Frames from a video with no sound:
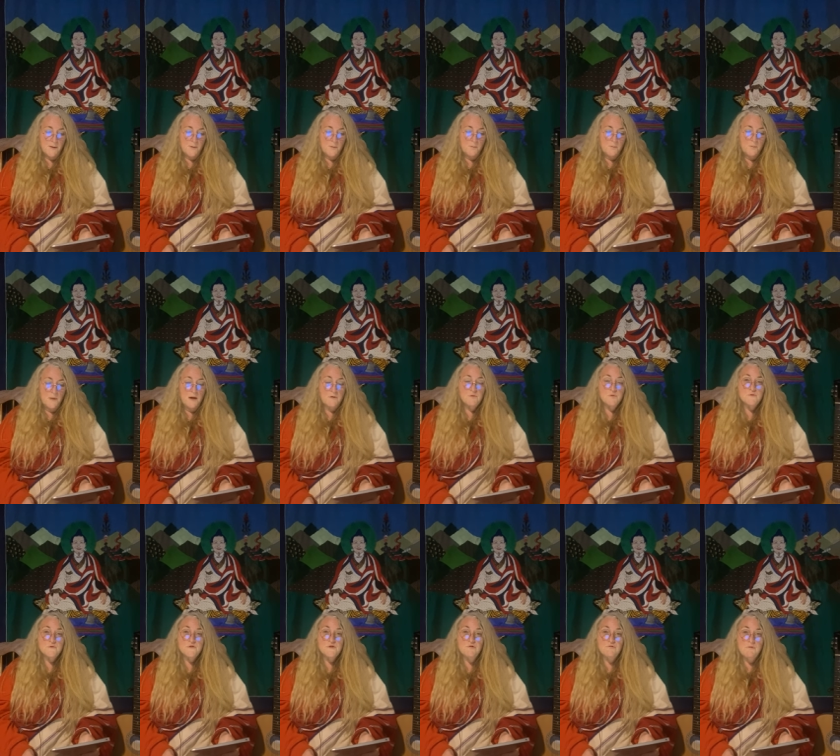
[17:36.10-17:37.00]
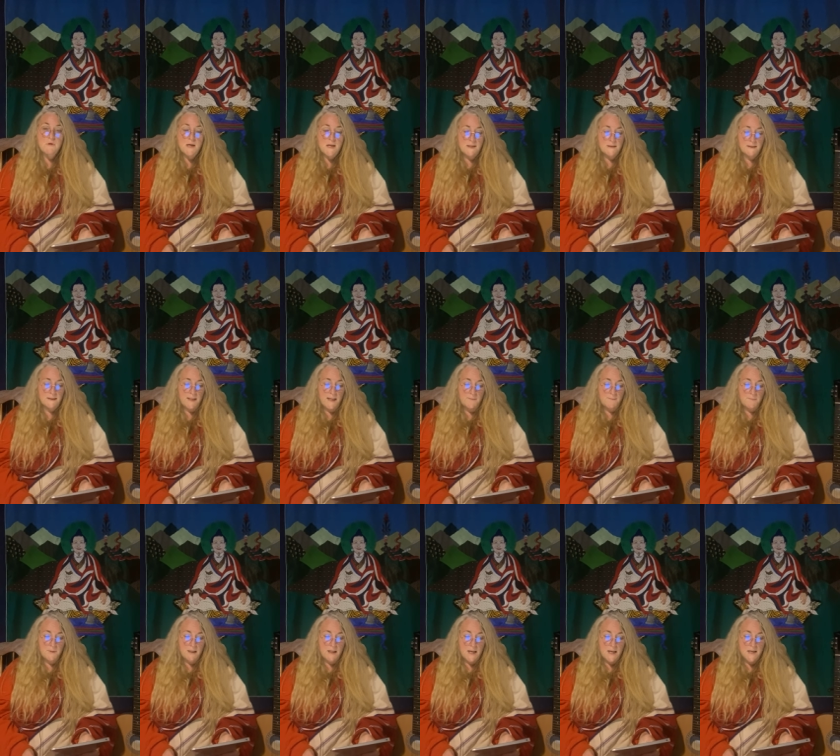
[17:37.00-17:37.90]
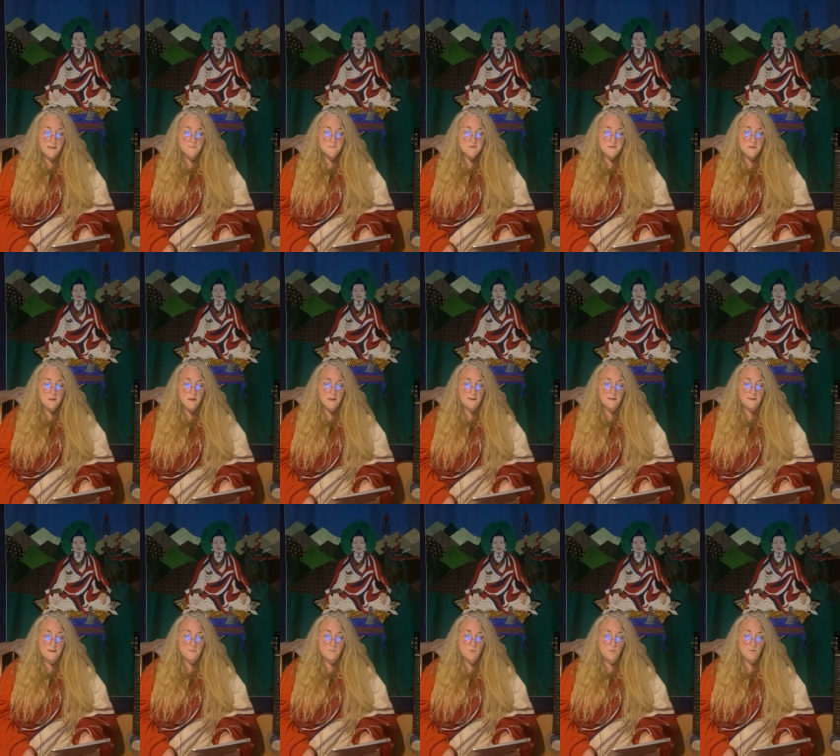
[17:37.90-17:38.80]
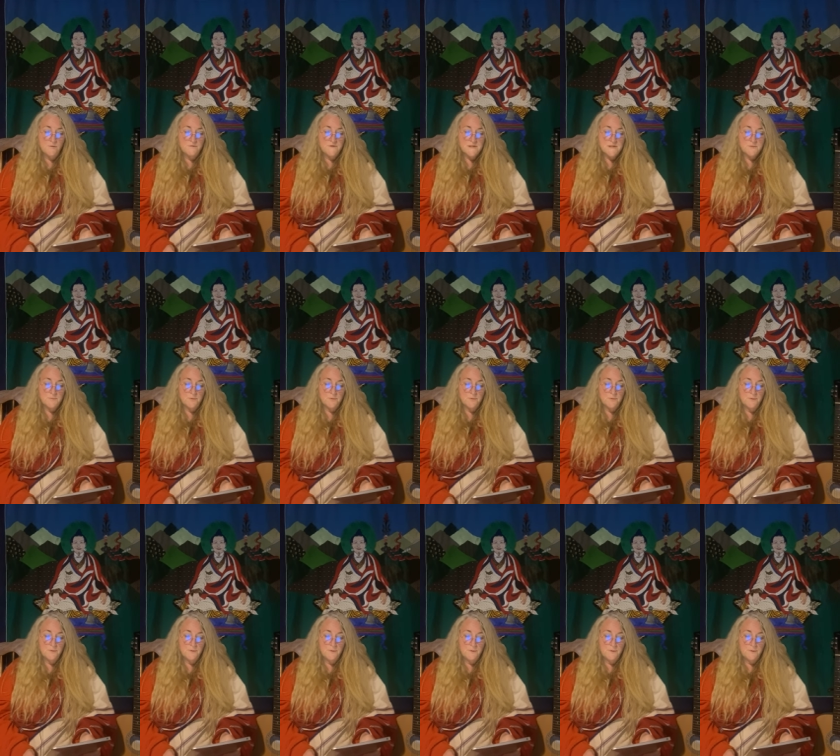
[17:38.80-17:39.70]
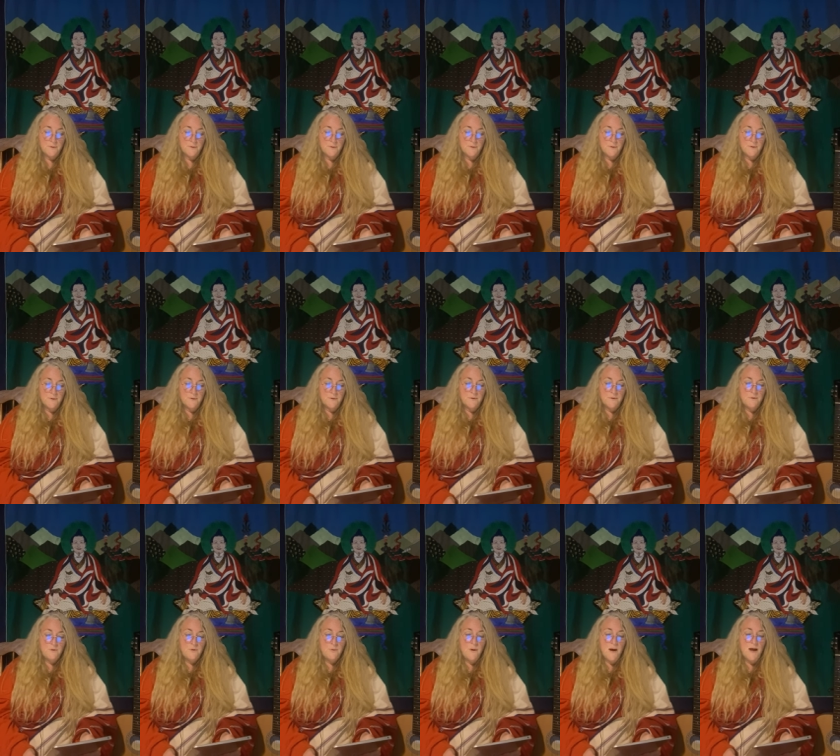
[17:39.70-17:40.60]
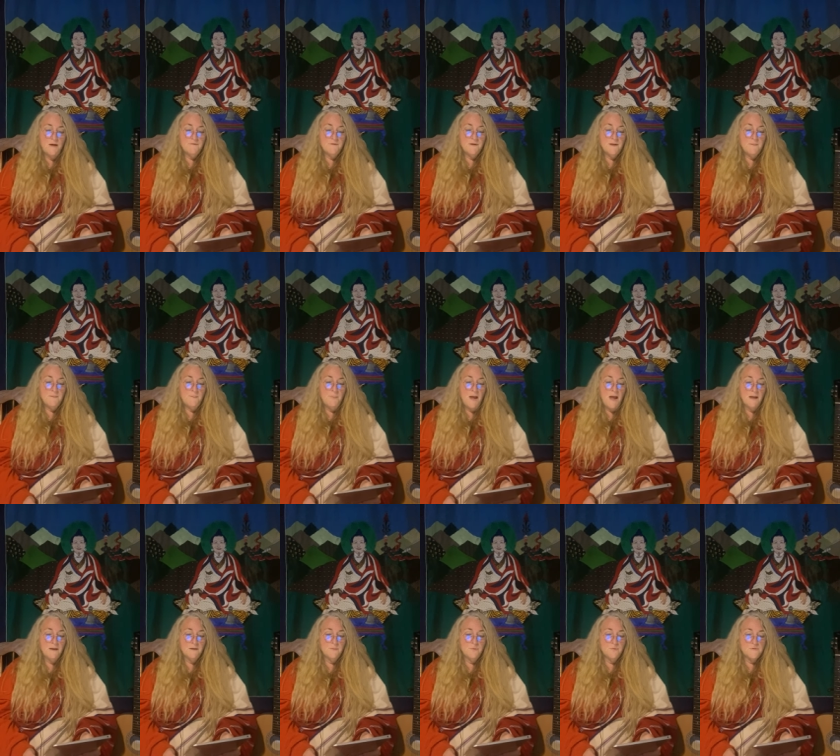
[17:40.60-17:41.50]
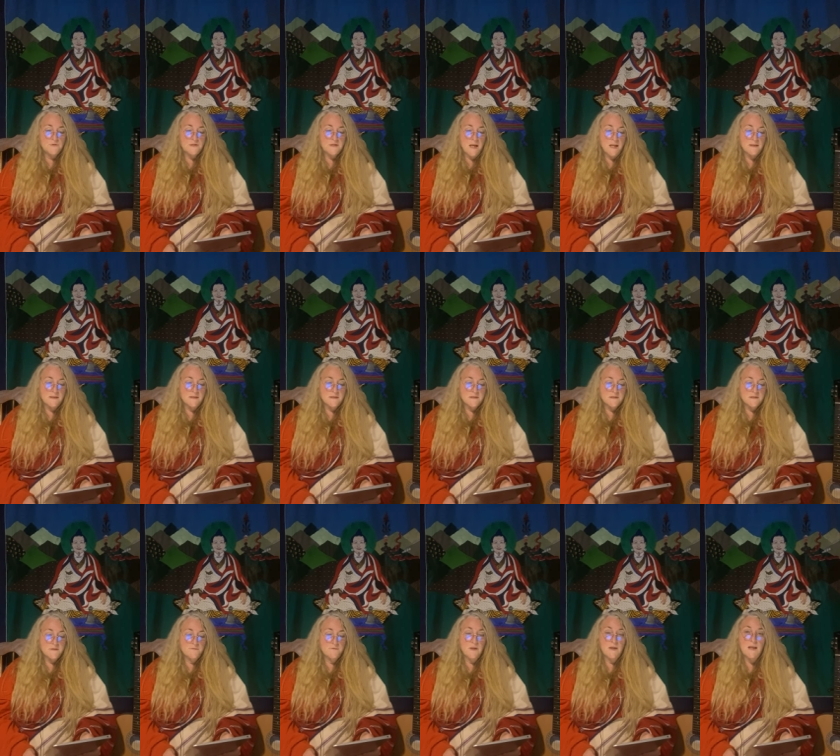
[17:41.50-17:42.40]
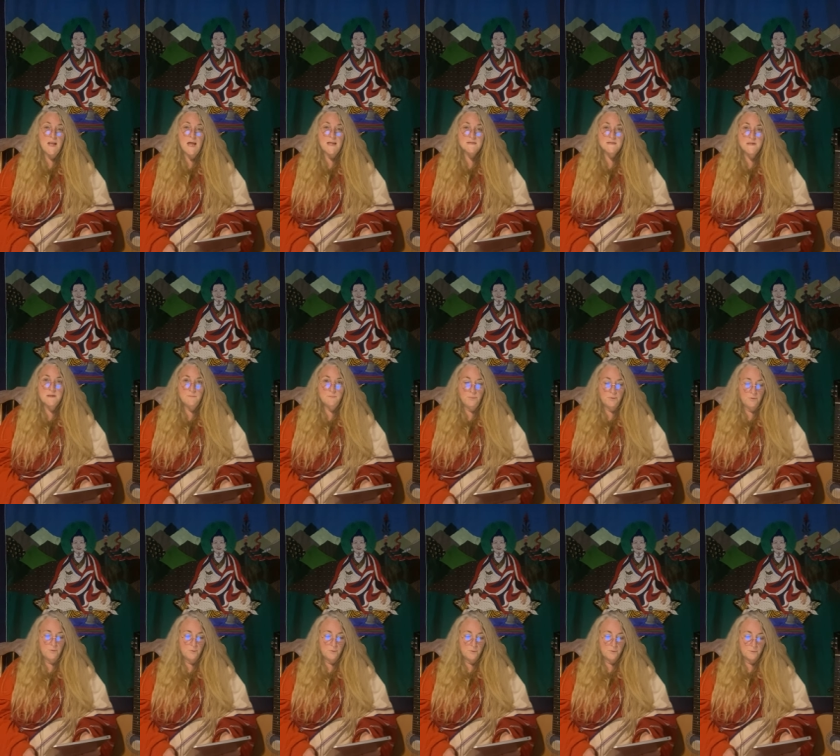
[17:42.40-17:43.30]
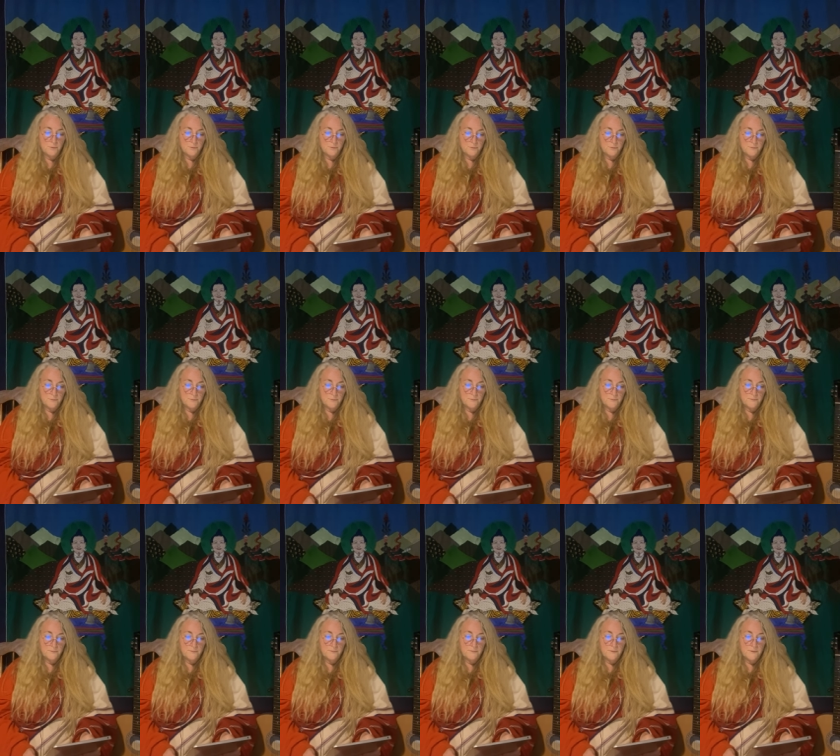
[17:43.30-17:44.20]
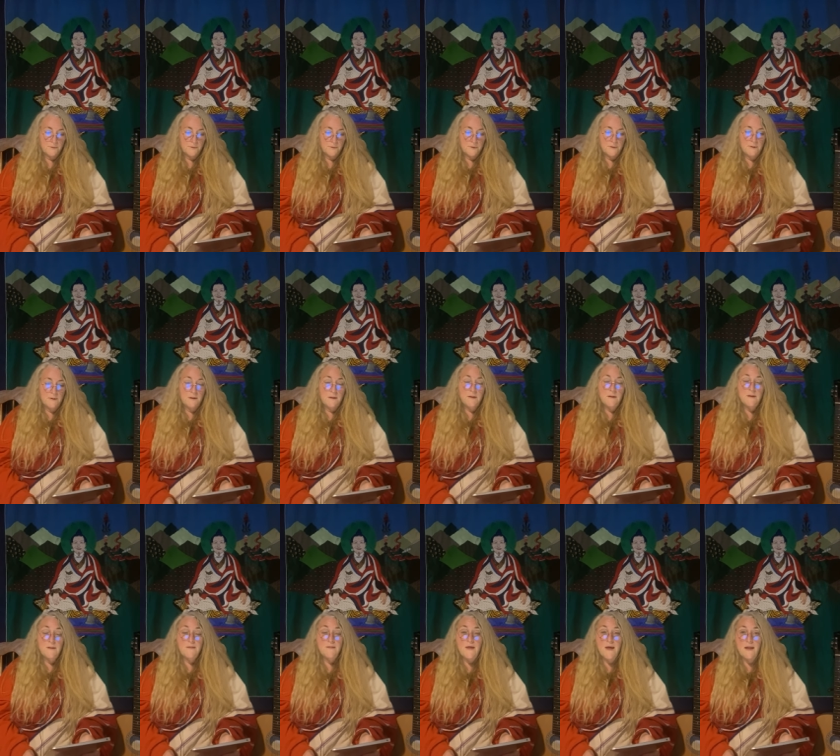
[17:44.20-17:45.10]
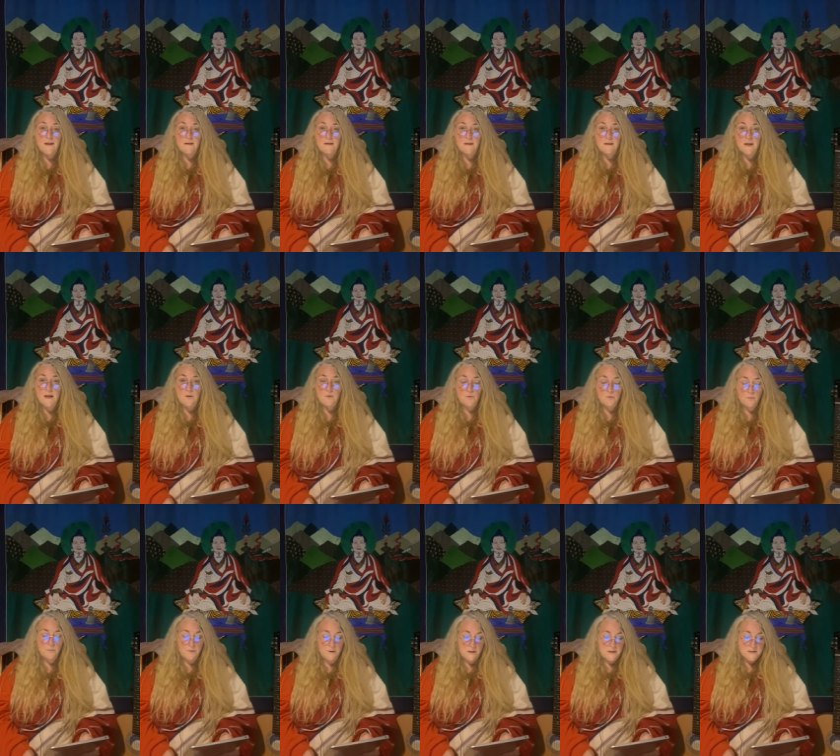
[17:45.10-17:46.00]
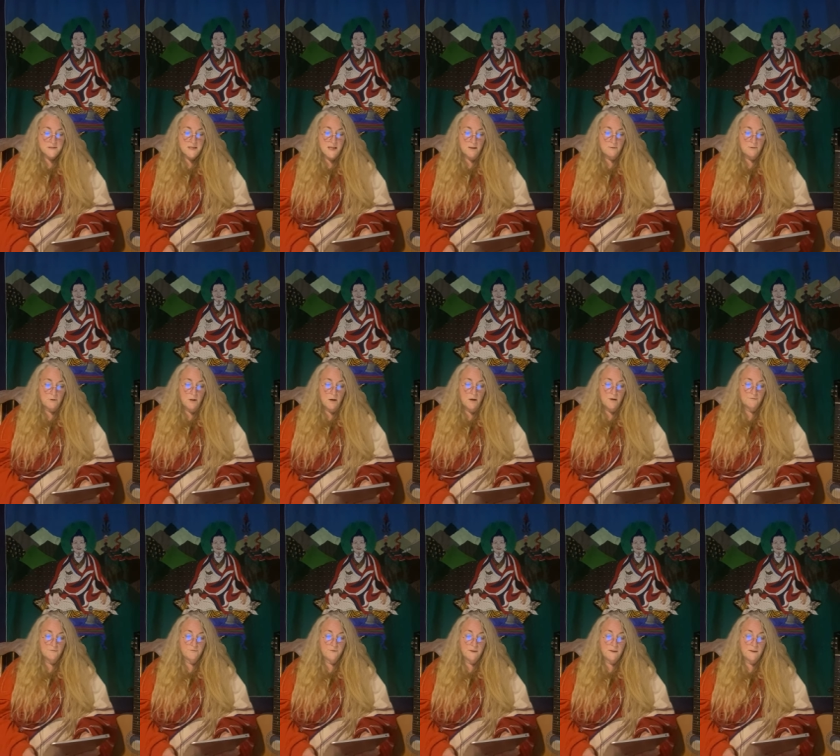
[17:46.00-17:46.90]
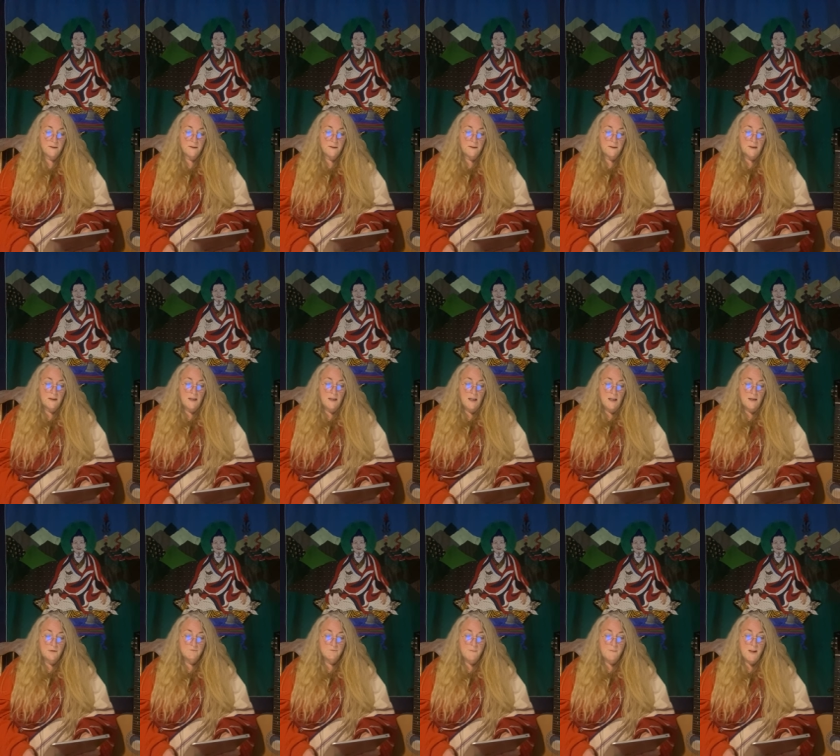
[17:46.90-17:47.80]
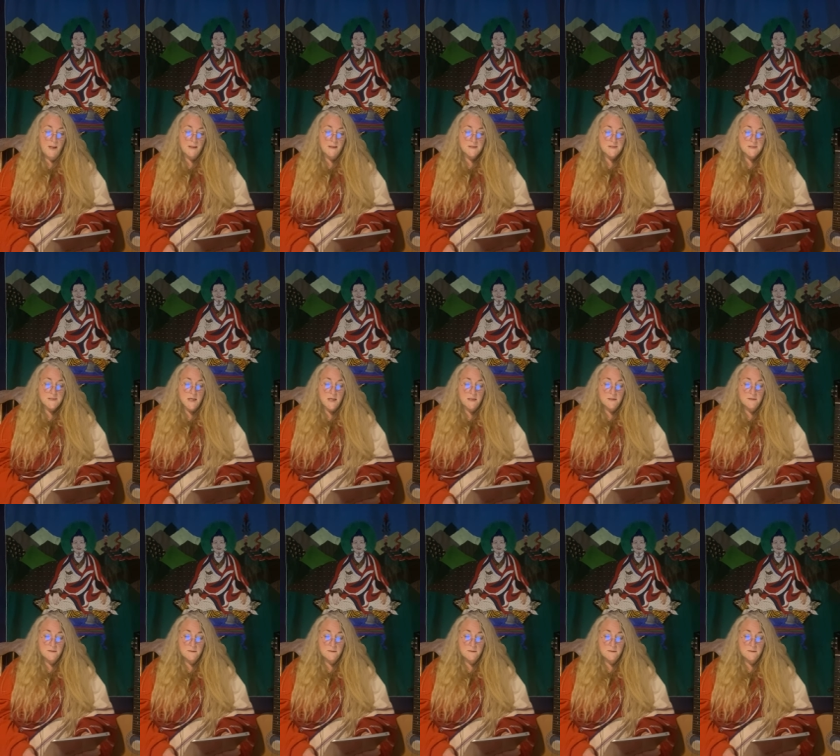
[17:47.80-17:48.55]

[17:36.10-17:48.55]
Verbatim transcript: Merrill's grin then became slightly more visible. You have an impeccable sense of the Latin plural, then they all burst out laughing, and Rebecca said,